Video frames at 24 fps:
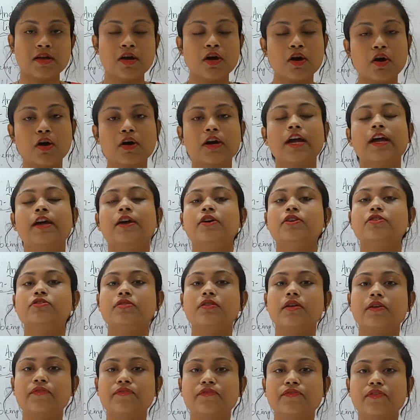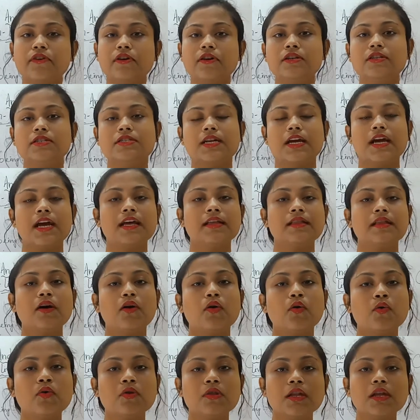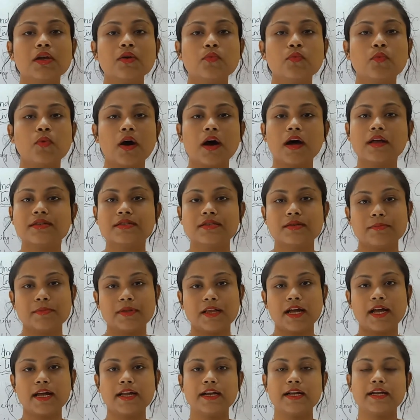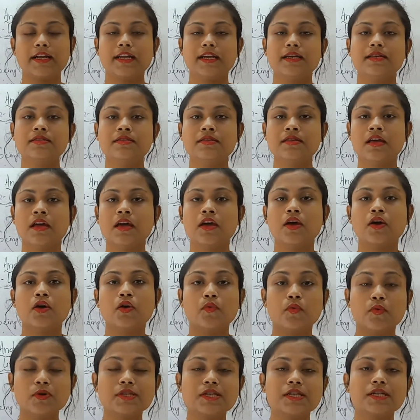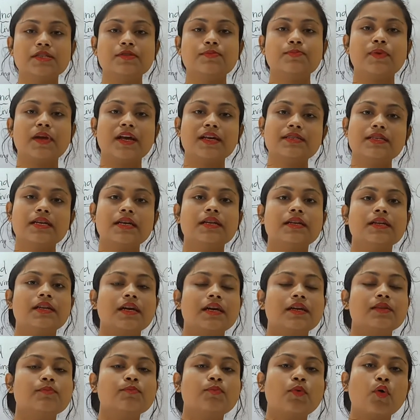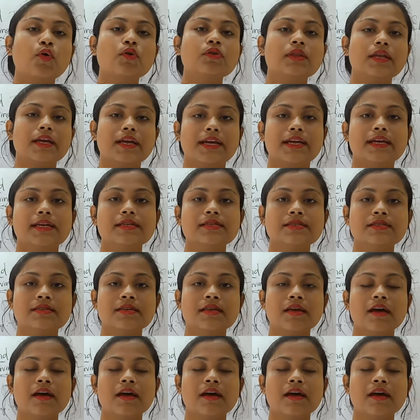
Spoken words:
Okay, so the first and the only one similarities which is present in both is